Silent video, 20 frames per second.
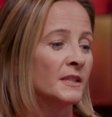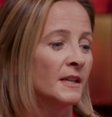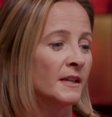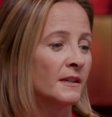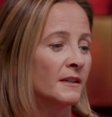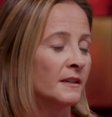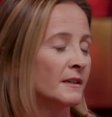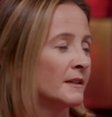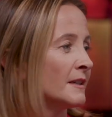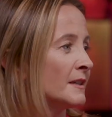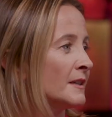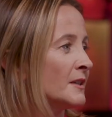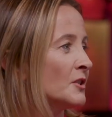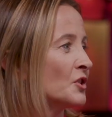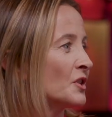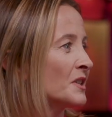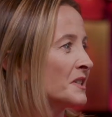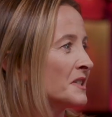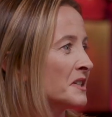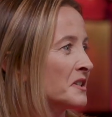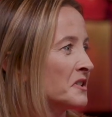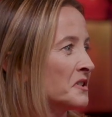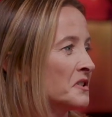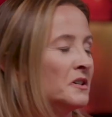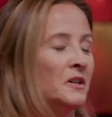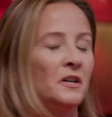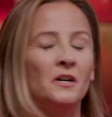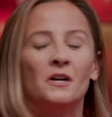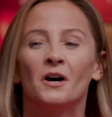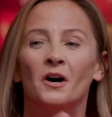data and ingesting
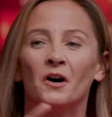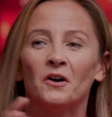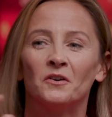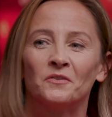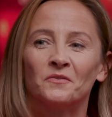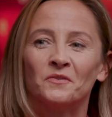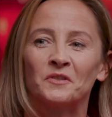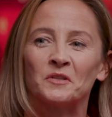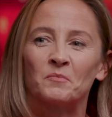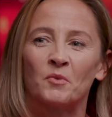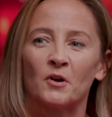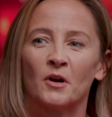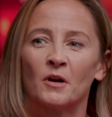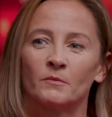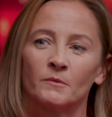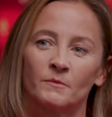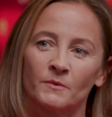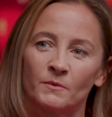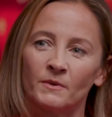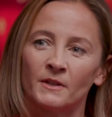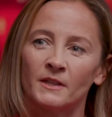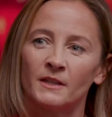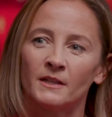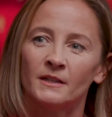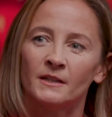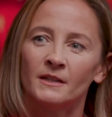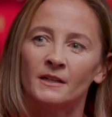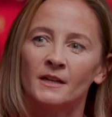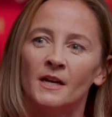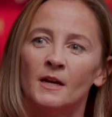all of these problems with
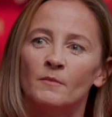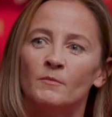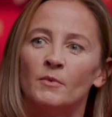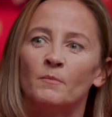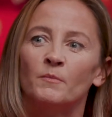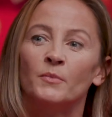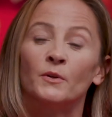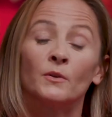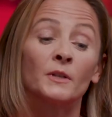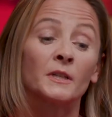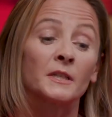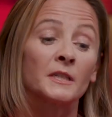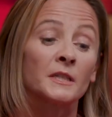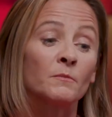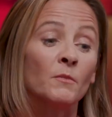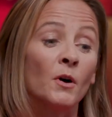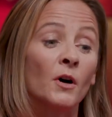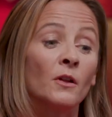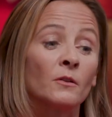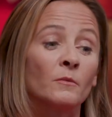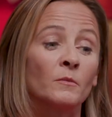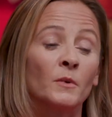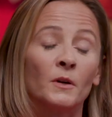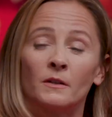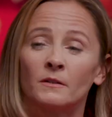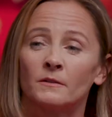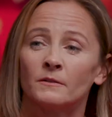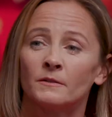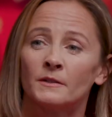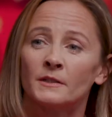it, but building smaller
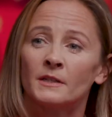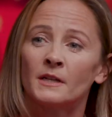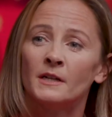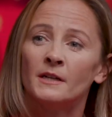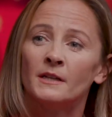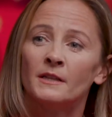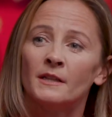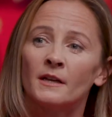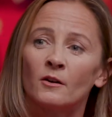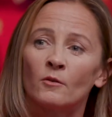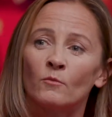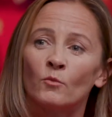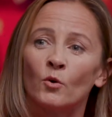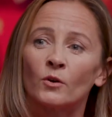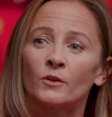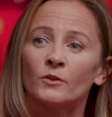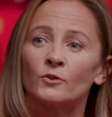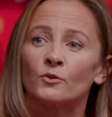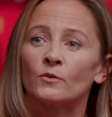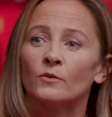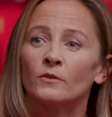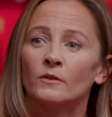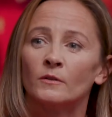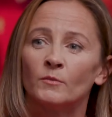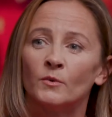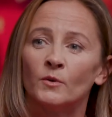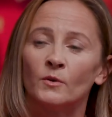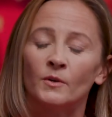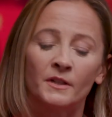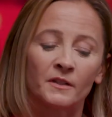models that are more
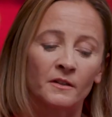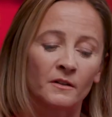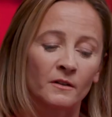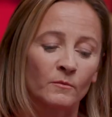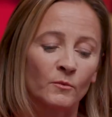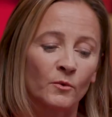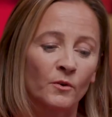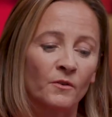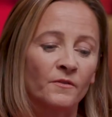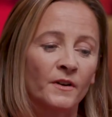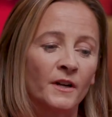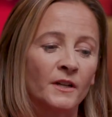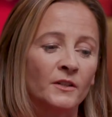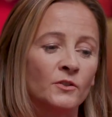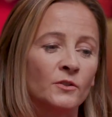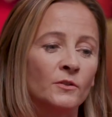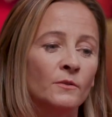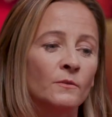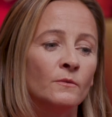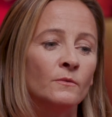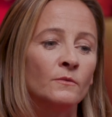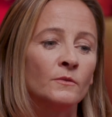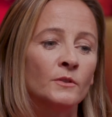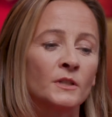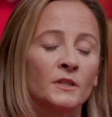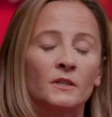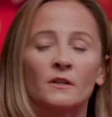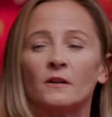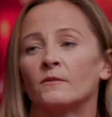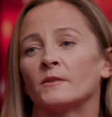controllable and then are more fine-tuned
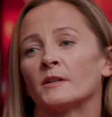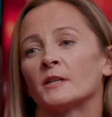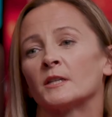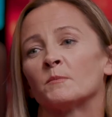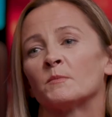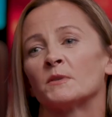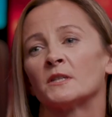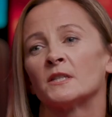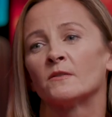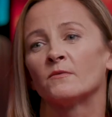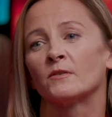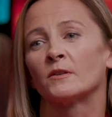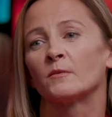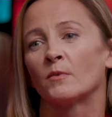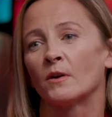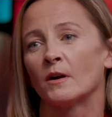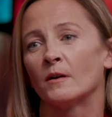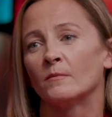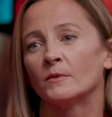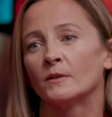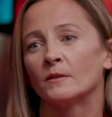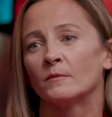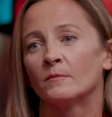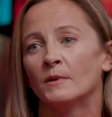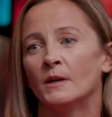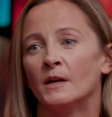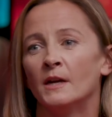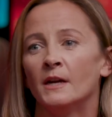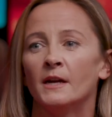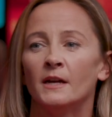to solving a specific problem.
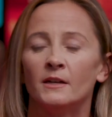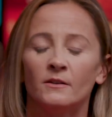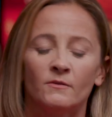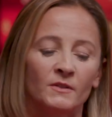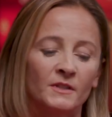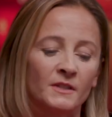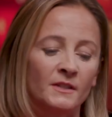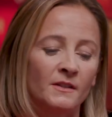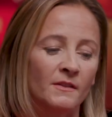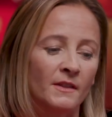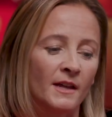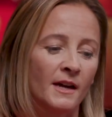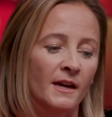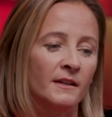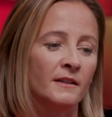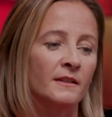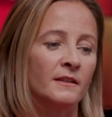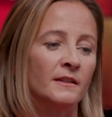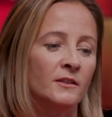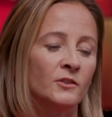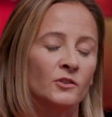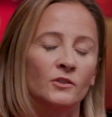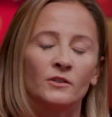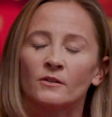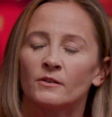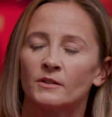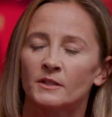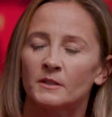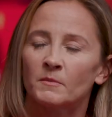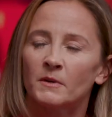And we've seen that in the
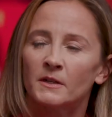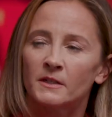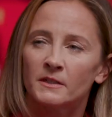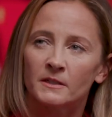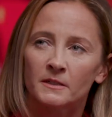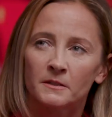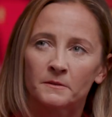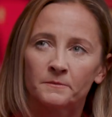engineering space.